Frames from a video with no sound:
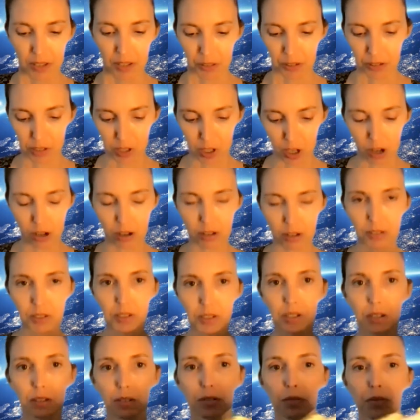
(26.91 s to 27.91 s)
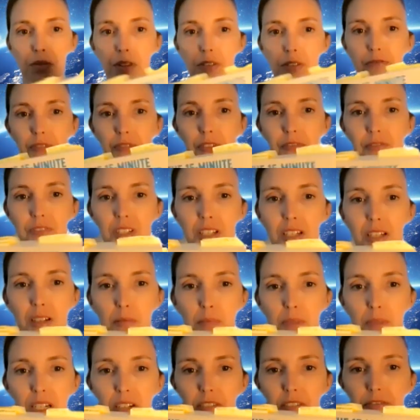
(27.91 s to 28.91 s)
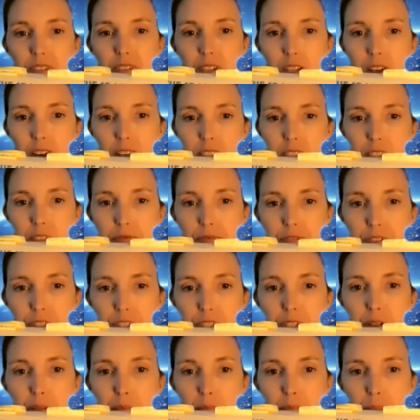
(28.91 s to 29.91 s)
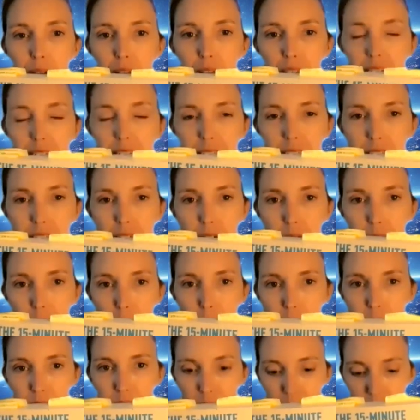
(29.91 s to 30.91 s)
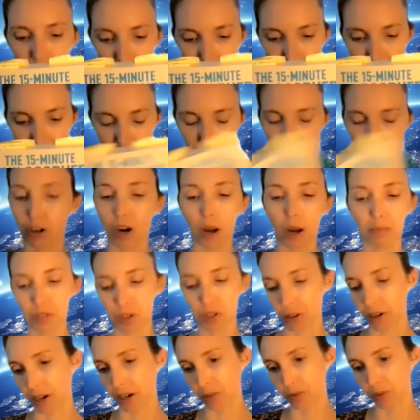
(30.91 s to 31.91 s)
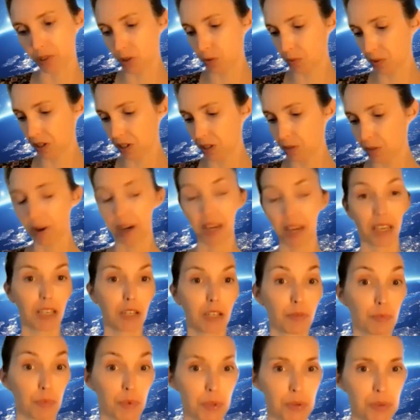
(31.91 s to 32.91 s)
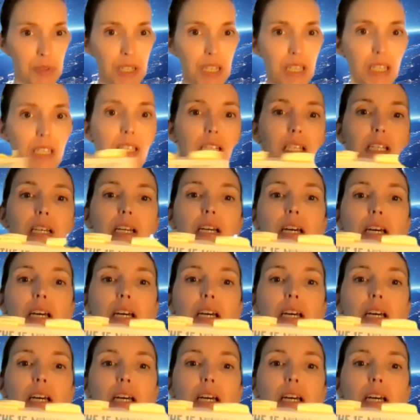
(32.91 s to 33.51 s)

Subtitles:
There's also The 15-Minute Philosopher by Nina Rosenstand, or I'm sorry, this one is by Anne Rooney.